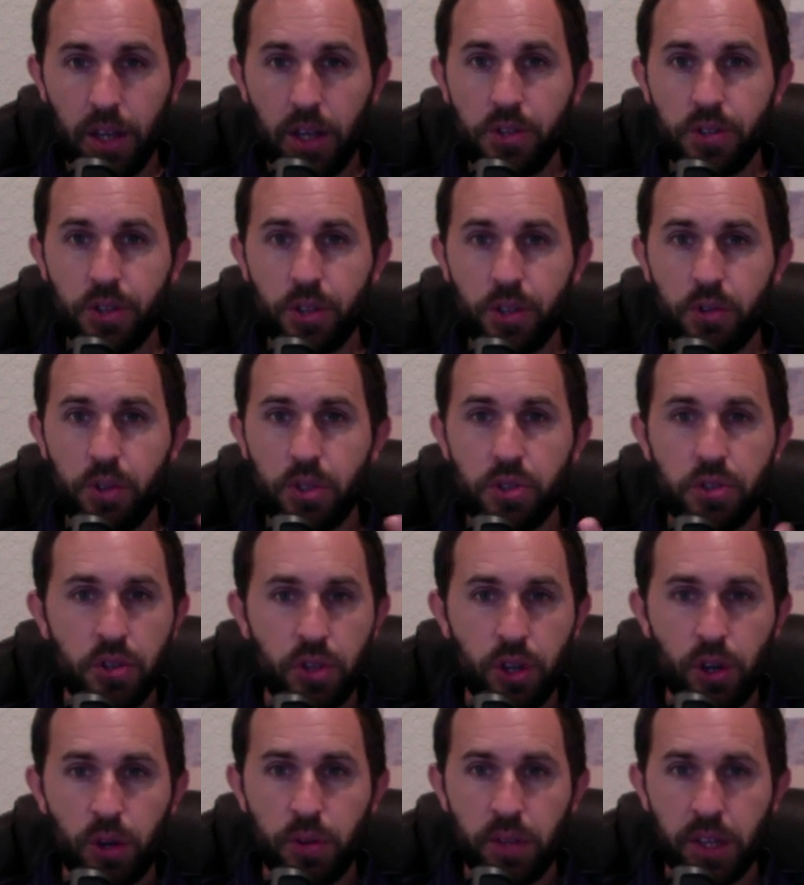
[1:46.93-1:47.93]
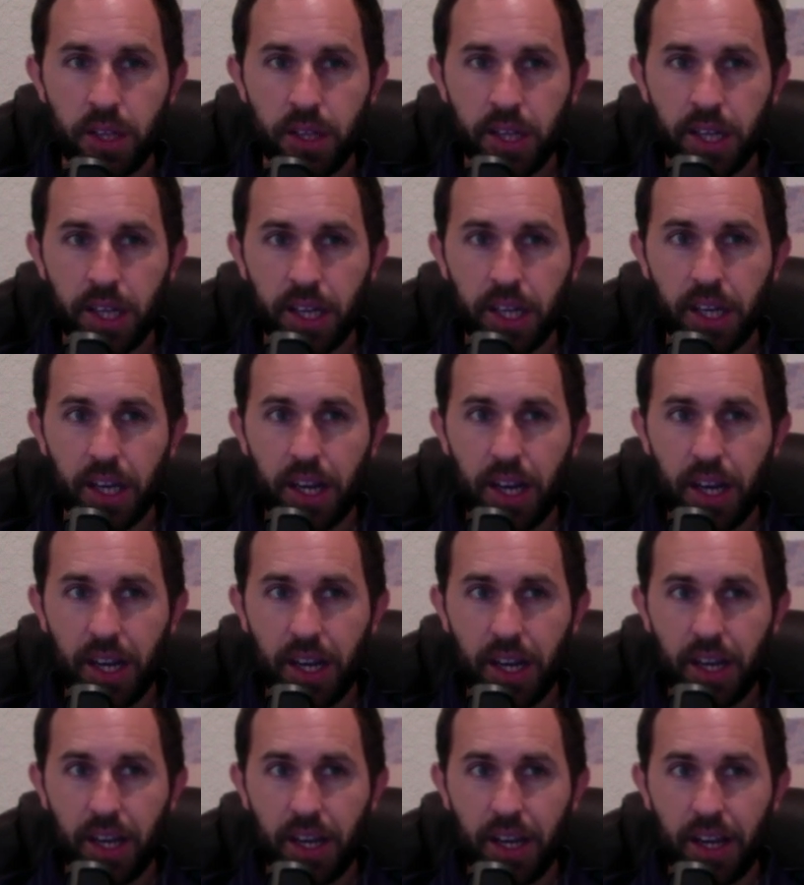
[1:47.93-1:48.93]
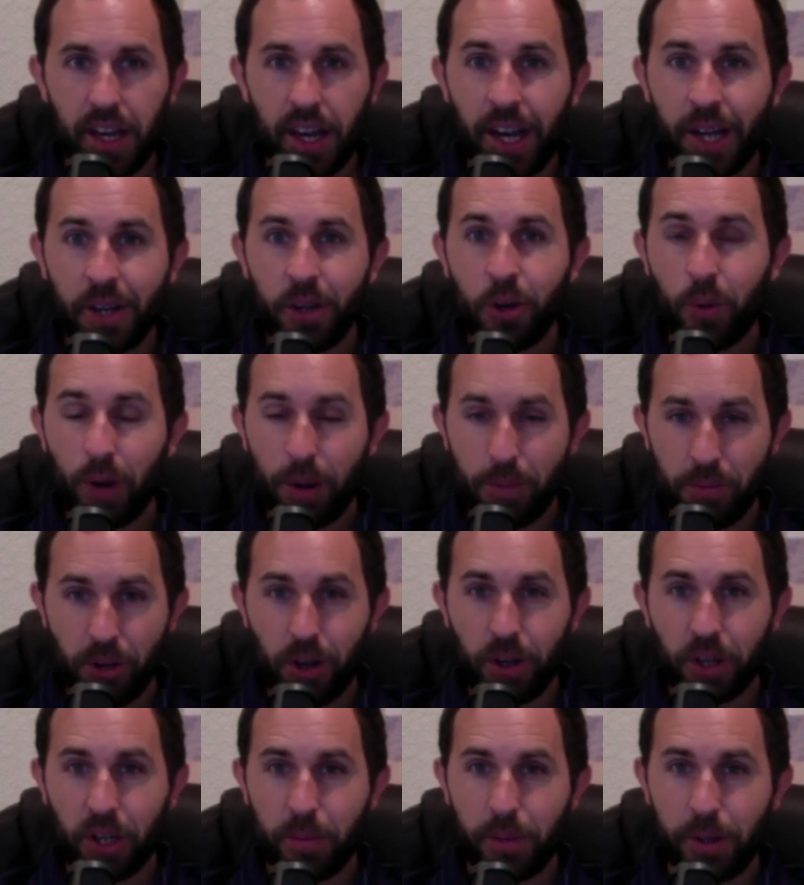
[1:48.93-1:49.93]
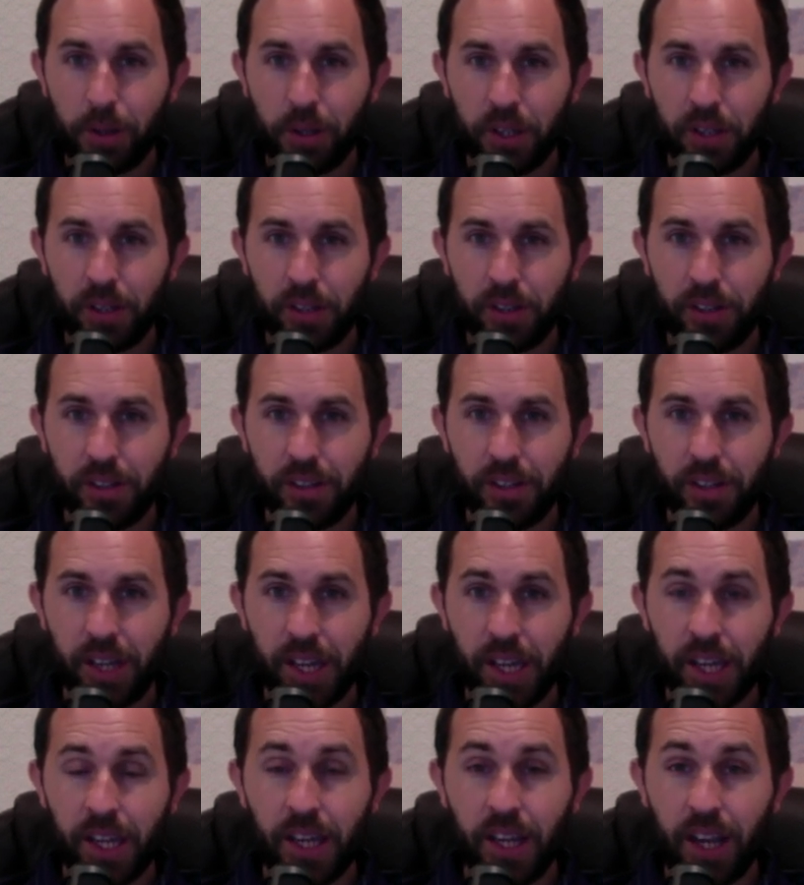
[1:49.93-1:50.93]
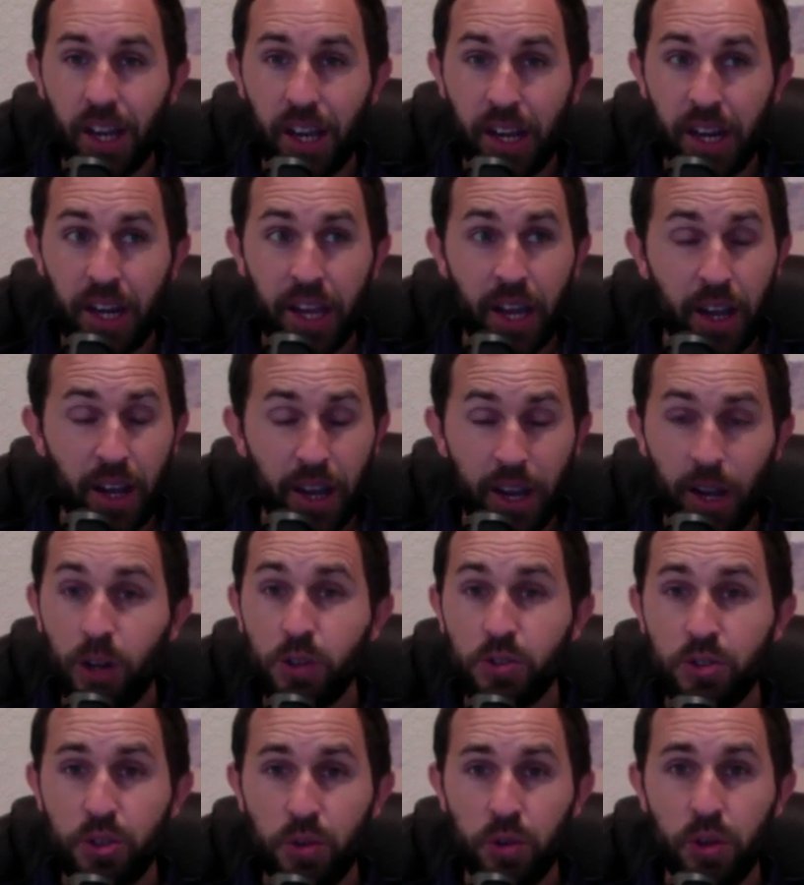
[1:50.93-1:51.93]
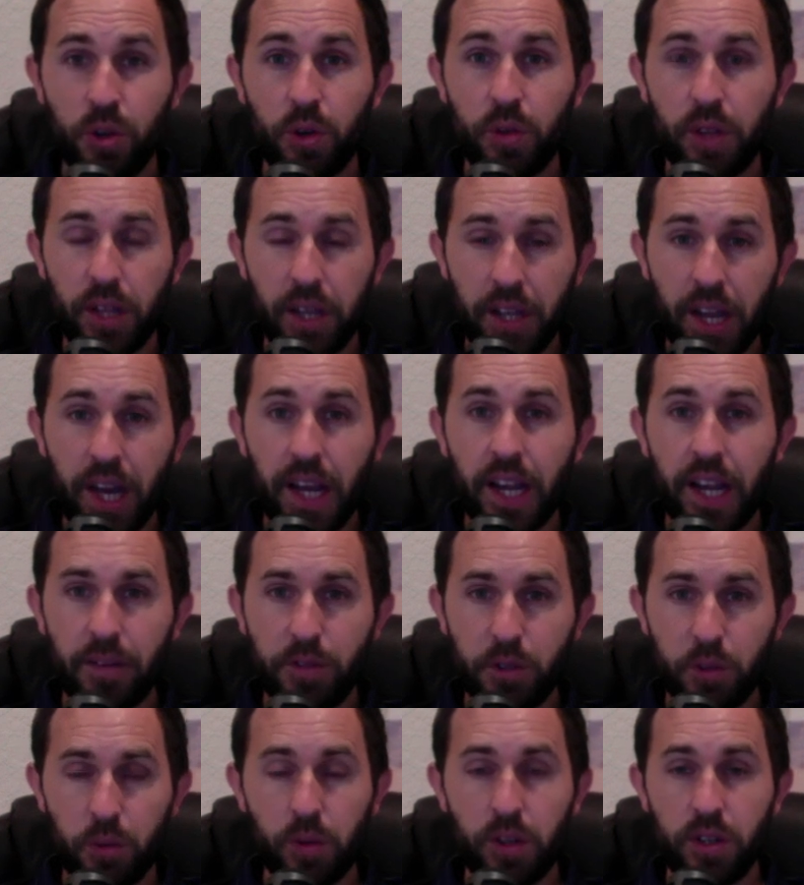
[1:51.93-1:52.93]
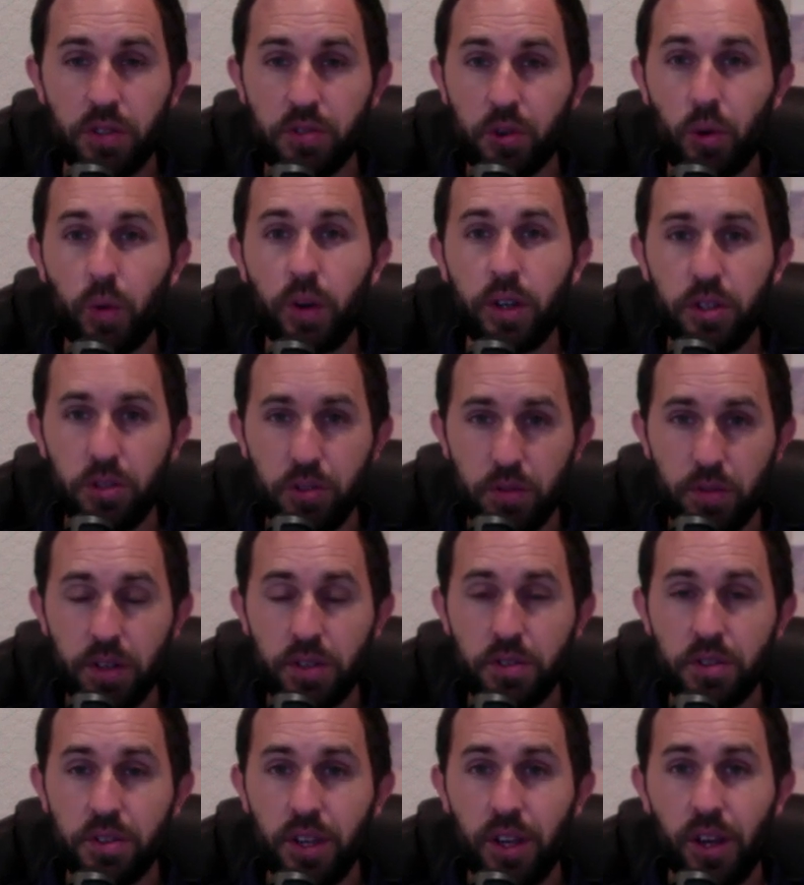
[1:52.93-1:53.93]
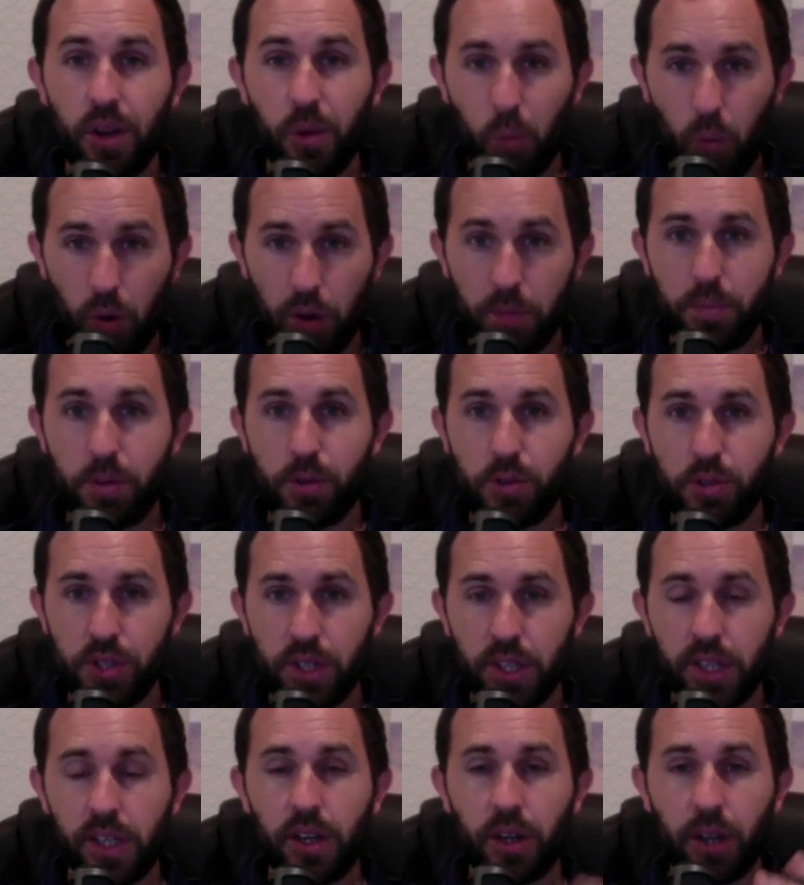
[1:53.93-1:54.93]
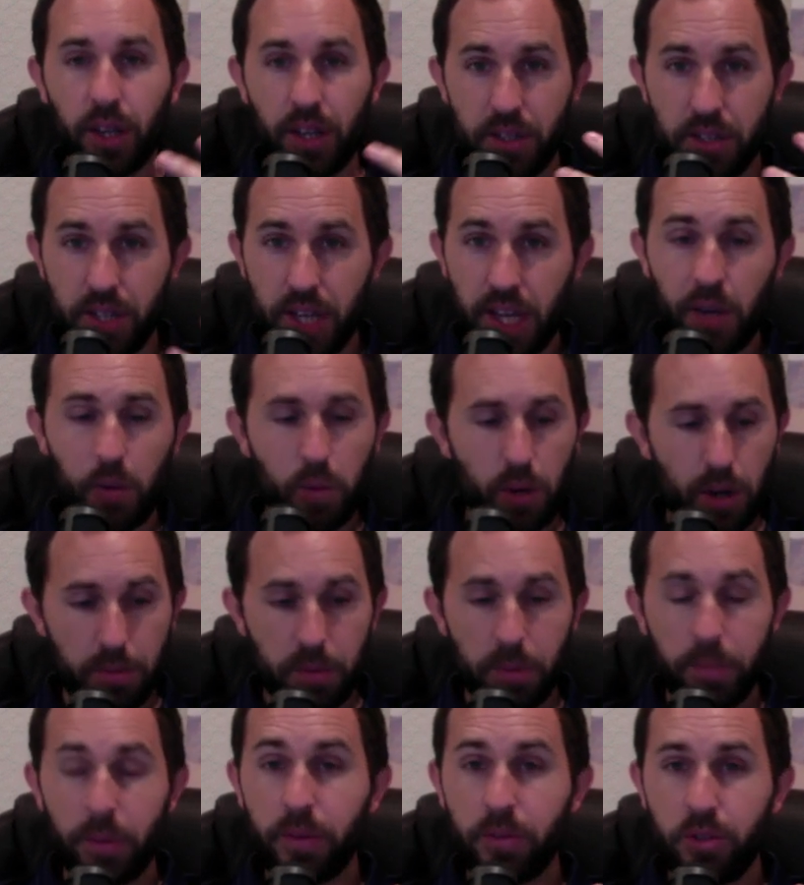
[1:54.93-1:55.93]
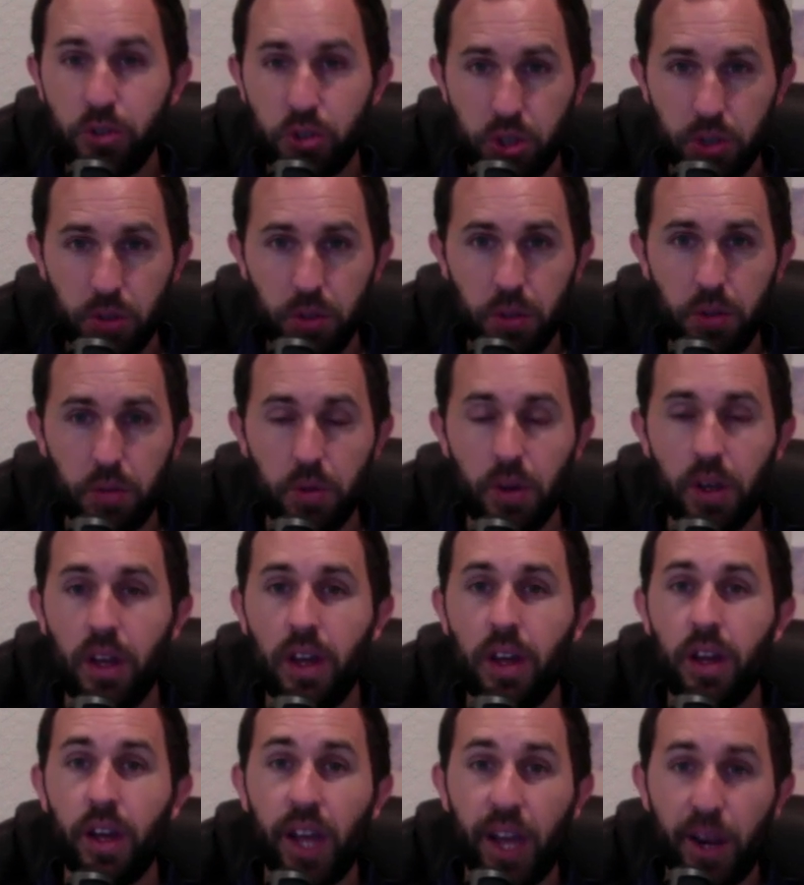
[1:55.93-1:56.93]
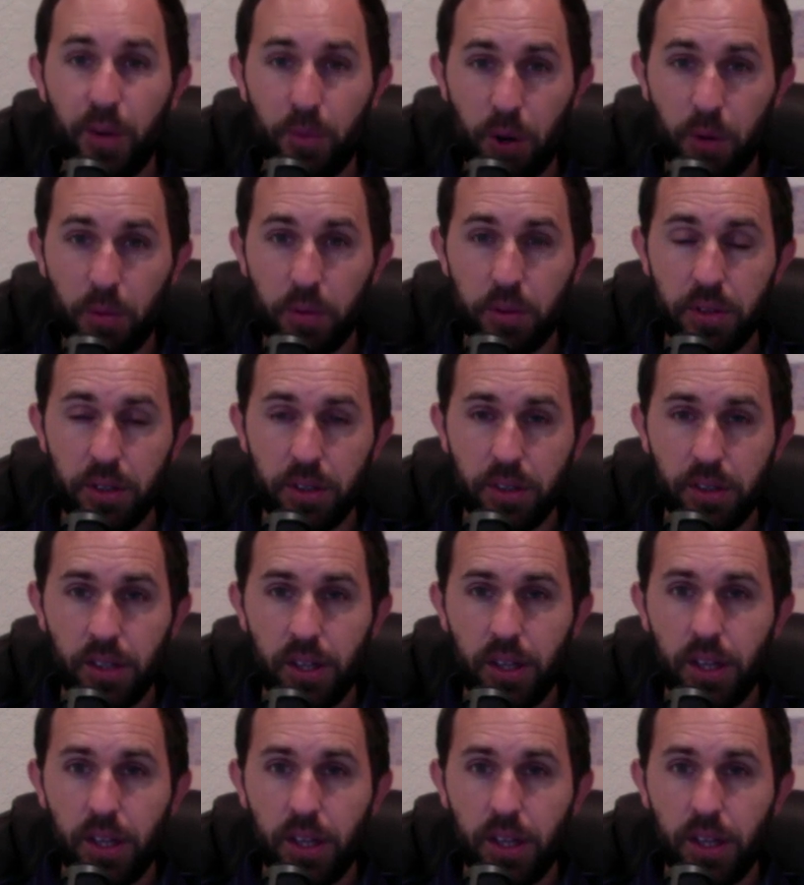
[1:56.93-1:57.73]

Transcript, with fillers: So just know that, like, I know what I'm talking about here, and I also know that not everyone is going to do this. 1% are going to take what I'm about to show you and run with it.